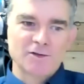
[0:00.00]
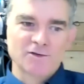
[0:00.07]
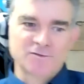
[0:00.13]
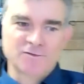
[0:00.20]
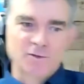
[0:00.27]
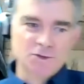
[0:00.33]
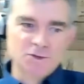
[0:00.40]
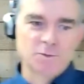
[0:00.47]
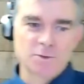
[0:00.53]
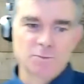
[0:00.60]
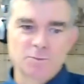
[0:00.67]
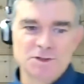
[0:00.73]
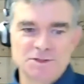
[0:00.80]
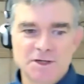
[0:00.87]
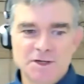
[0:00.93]
The first one
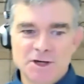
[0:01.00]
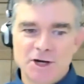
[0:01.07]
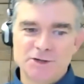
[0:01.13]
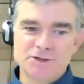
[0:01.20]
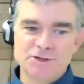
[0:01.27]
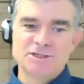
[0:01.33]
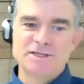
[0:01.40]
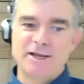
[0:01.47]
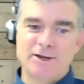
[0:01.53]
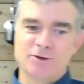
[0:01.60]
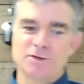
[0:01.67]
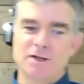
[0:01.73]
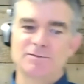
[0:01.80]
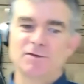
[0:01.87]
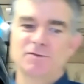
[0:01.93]
was understanding your
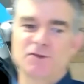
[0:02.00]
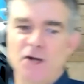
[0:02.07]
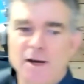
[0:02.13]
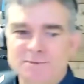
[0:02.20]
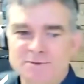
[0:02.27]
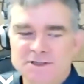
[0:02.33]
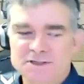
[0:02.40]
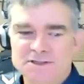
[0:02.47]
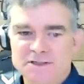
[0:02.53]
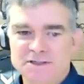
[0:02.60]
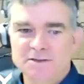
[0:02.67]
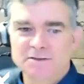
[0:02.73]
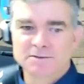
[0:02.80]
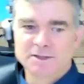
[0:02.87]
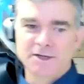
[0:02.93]
level of
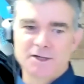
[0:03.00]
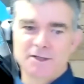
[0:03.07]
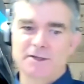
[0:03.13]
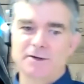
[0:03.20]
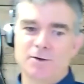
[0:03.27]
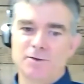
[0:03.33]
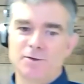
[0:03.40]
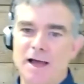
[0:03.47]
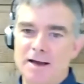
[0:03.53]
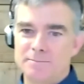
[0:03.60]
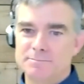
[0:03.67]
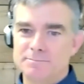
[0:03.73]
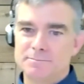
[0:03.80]
competency, getting clear on that,